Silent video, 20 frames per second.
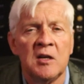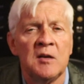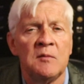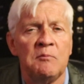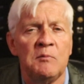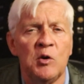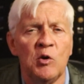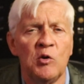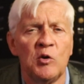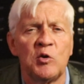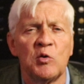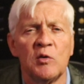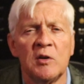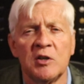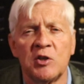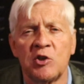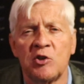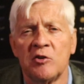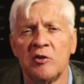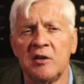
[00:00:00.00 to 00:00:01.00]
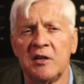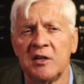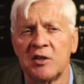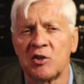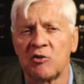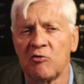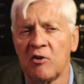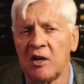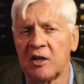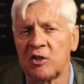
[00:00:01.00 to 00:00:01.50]
Mutual assured
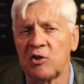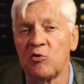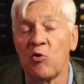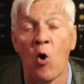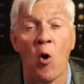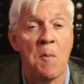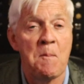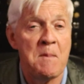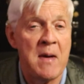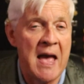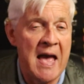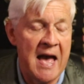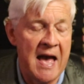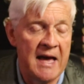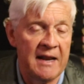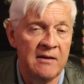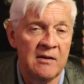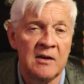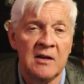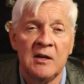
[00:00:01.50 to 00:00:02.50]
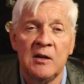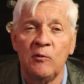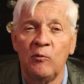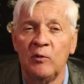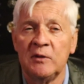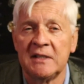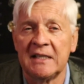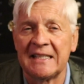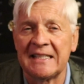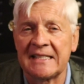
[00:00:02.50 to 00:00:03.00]
destruction, or MAD,
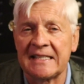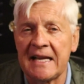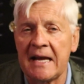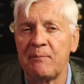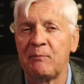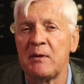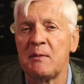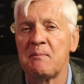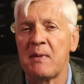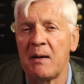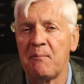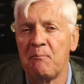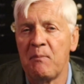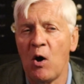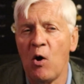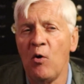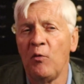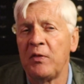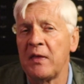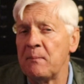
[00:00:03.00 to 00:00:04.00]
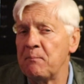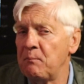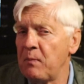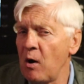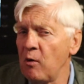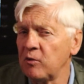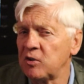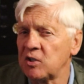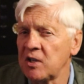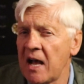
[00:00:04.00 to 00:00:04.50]
was accepted by both, and
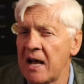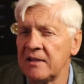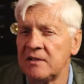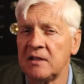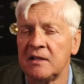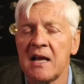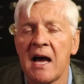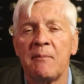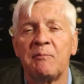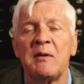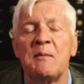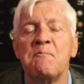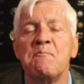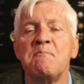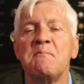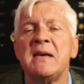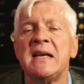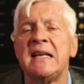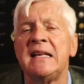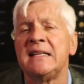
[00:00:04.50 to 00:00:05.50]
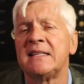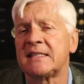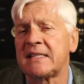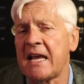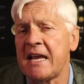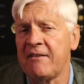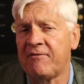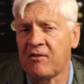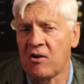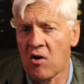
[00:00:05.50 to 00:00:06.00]
both sides adopted many
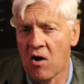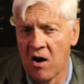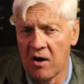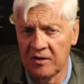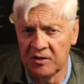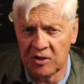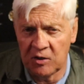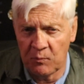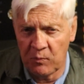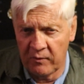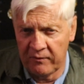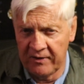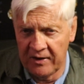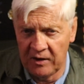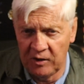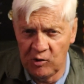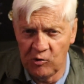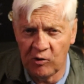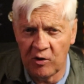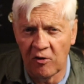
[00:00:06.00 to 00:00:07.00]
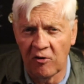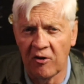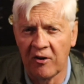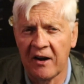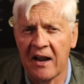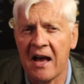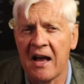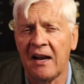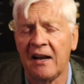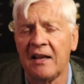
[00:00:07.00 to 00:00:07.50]
safeguards to prevent nuclear
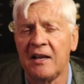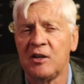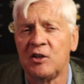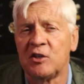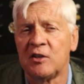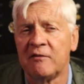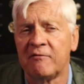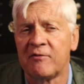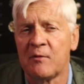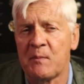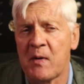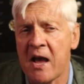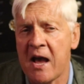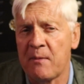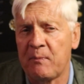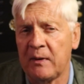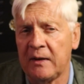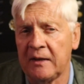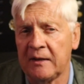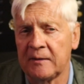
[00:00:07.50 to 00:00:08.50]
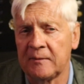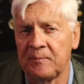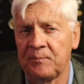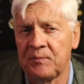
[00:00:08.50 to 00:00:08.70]
annihilation from happening.